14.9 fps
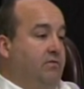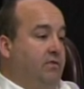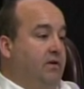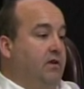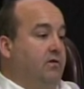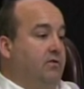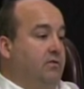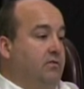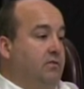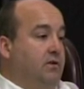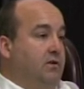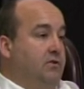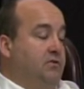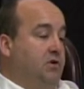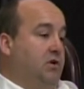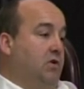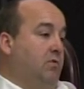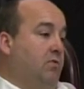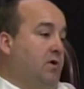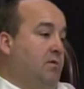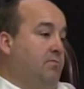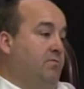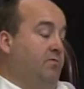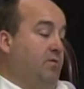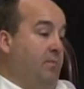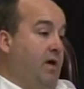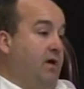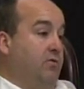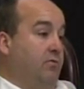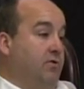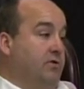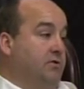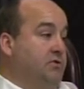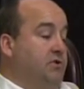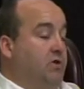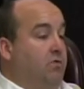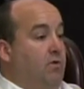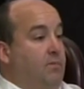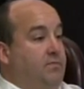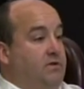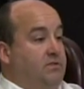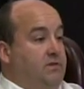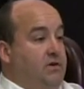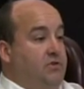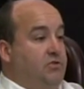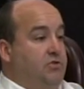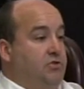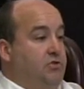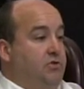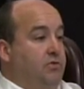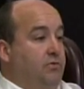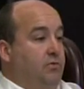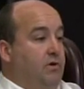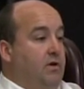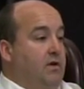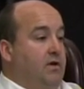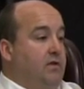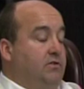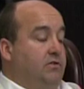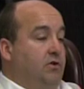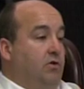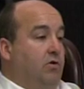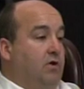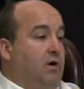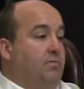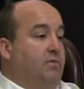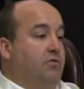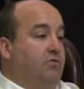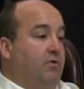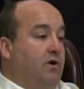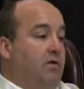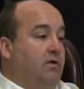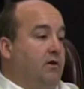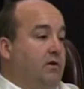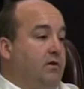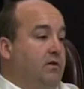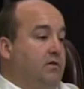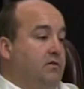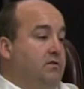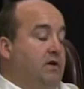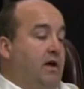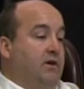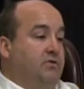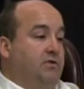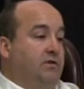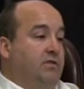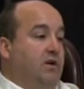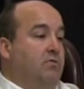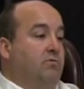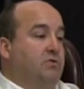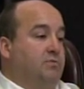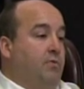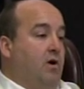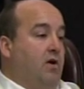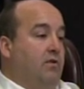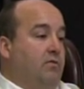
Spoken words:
vehicle to go up from headquarters to go up to Station 2 to hook up the trailer to actually then respond.